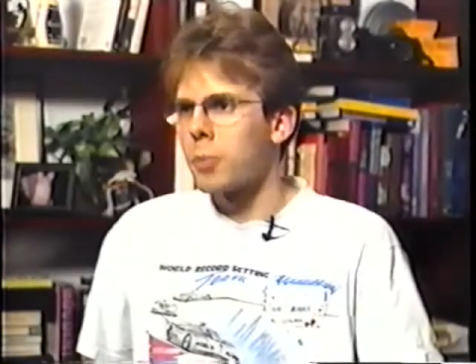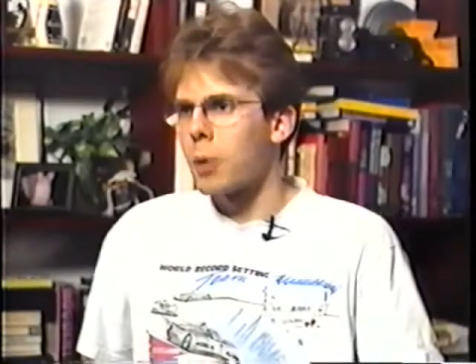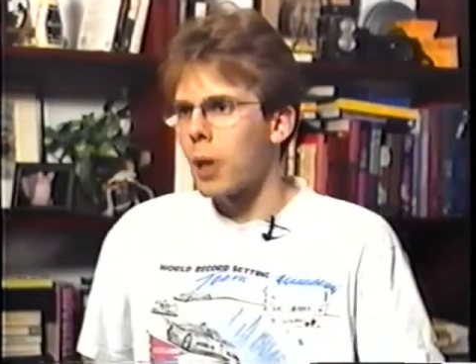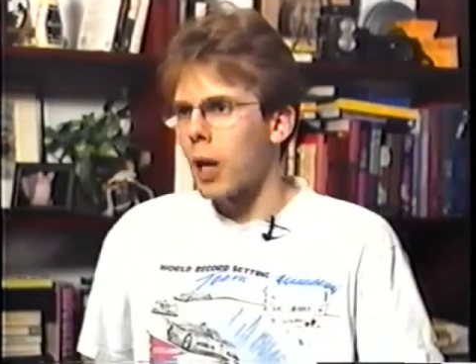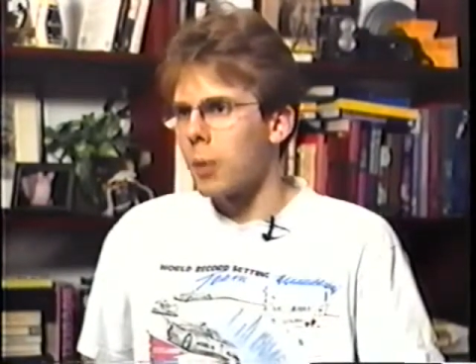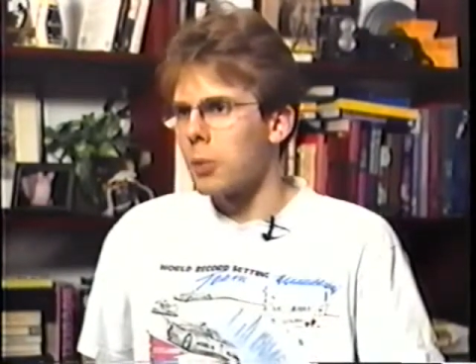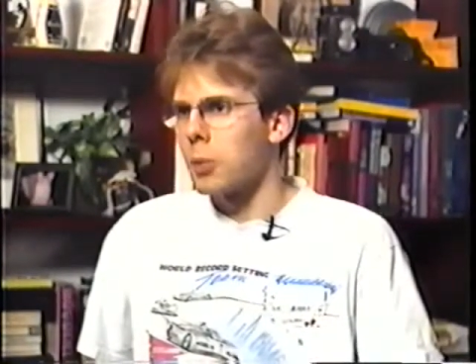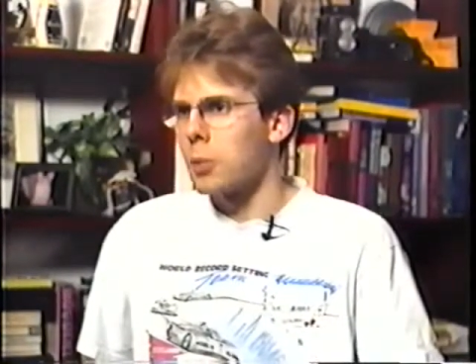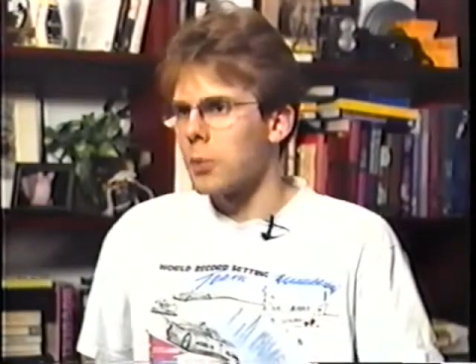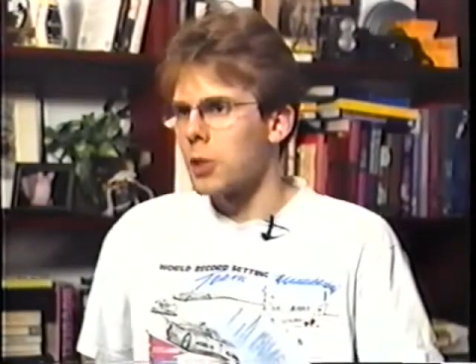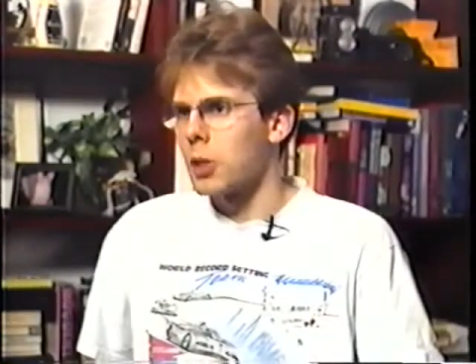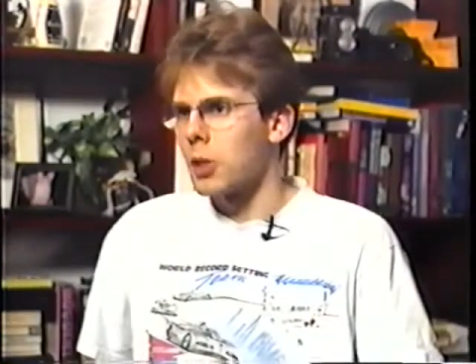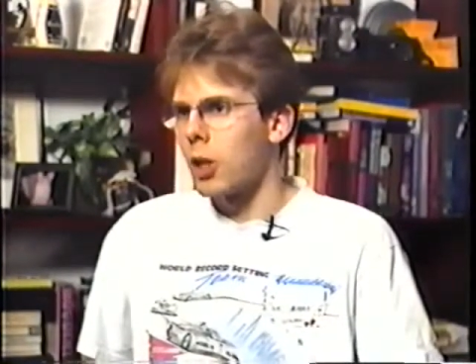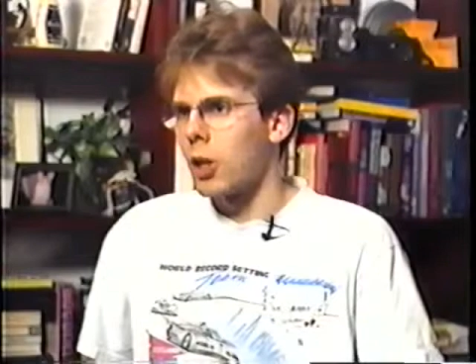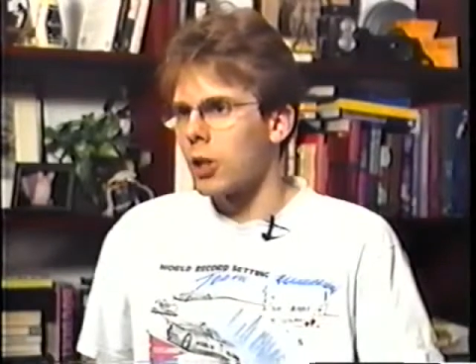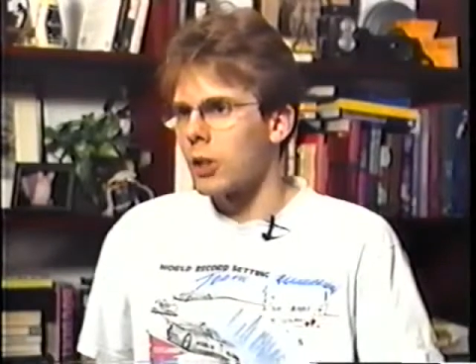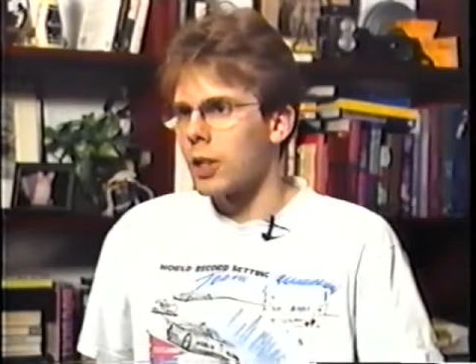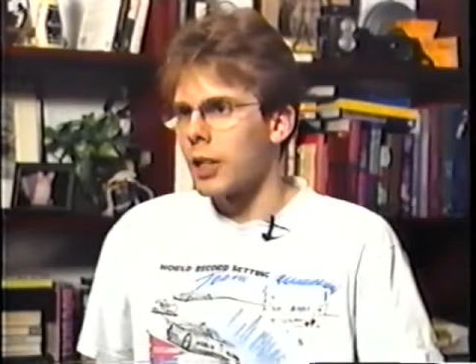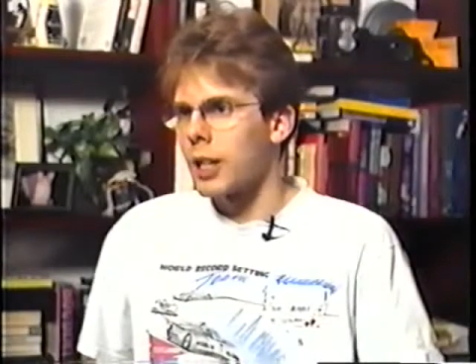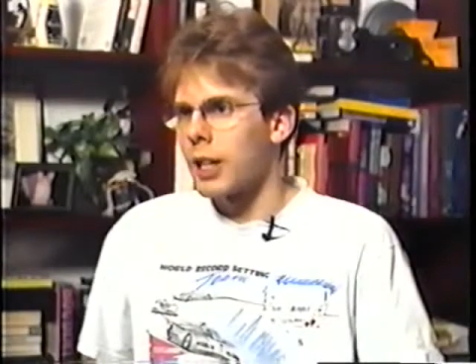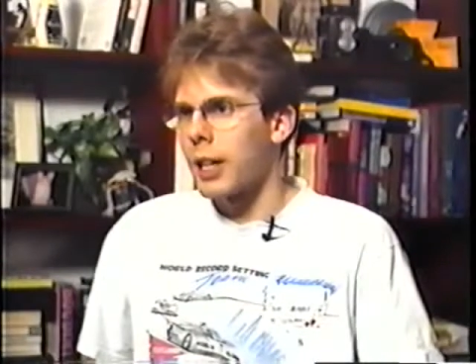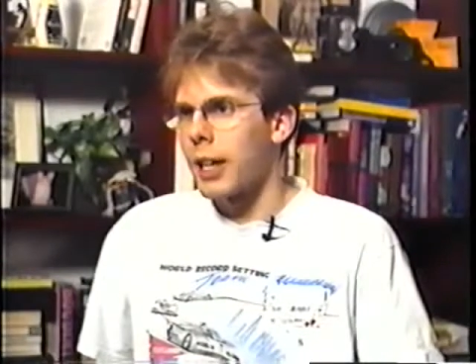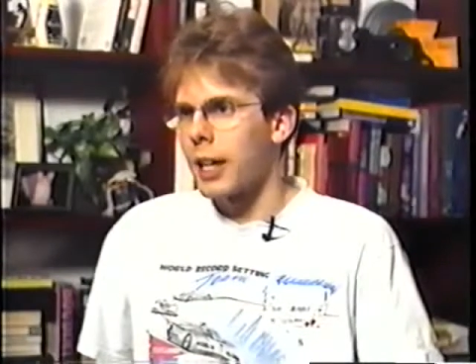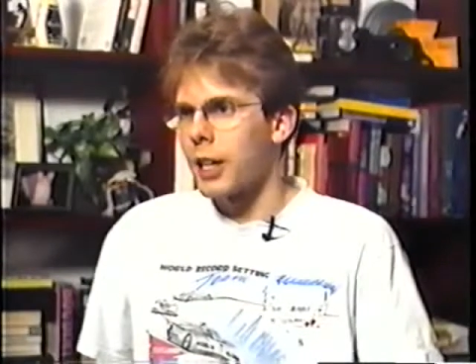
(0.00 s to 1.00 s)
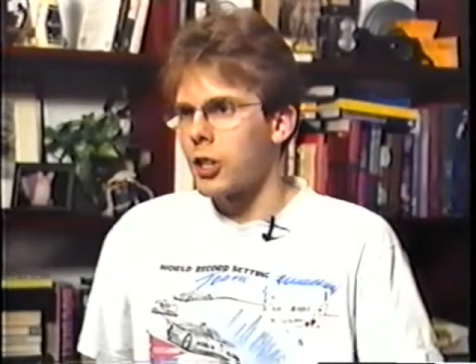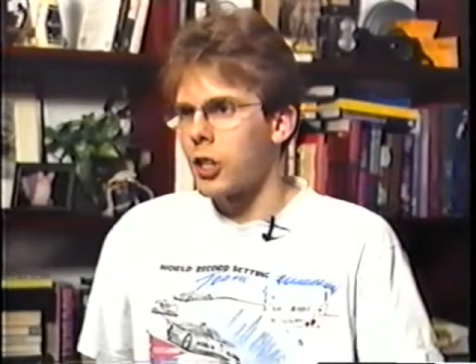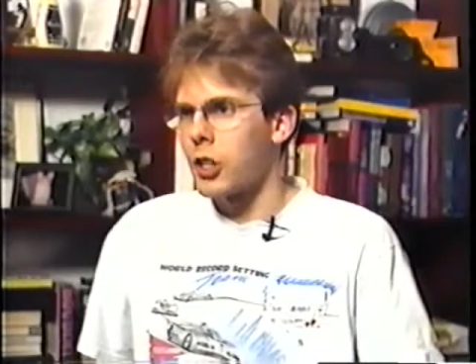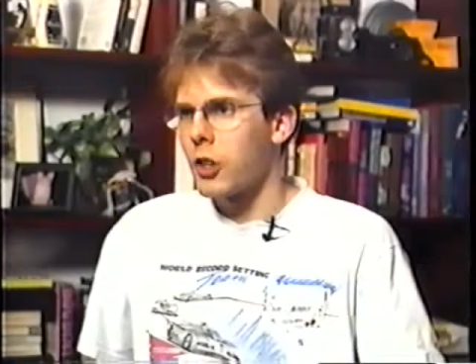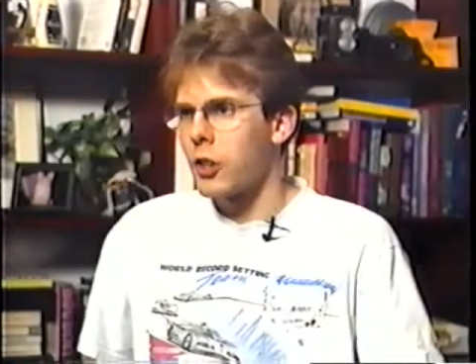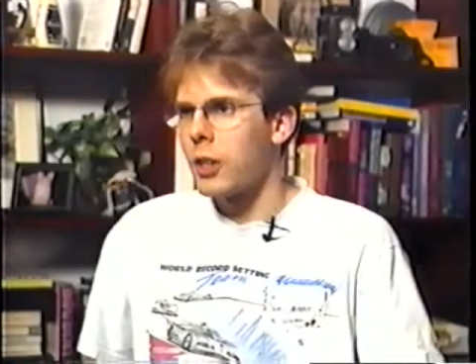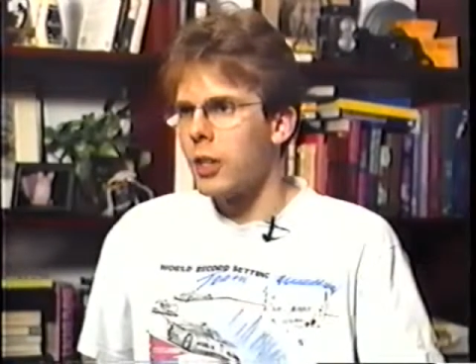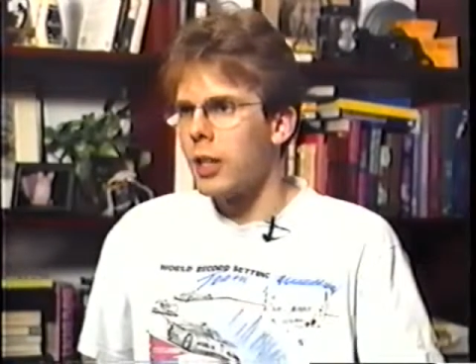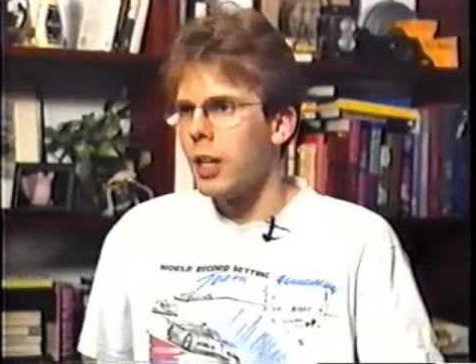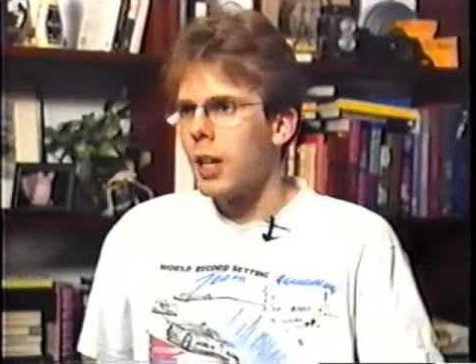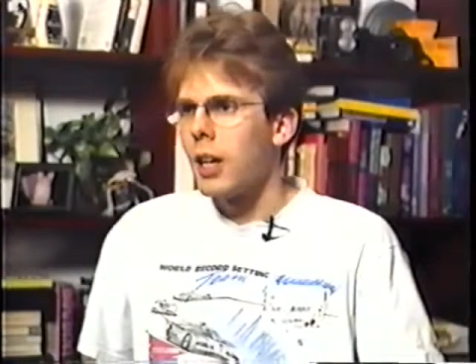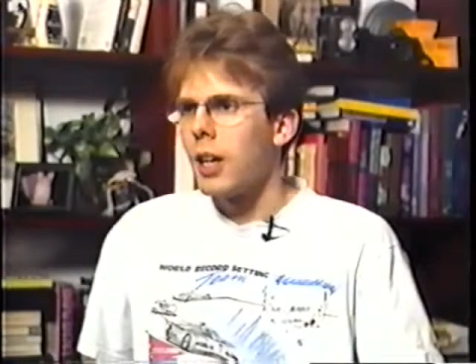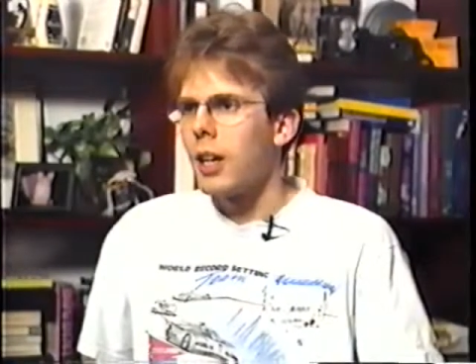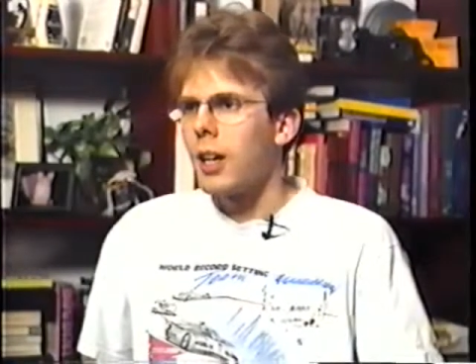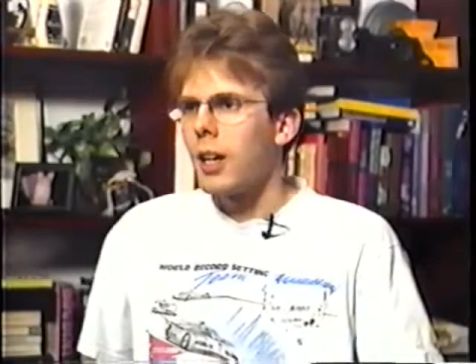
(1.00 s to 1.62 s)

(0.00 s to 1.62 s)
problems along the connection.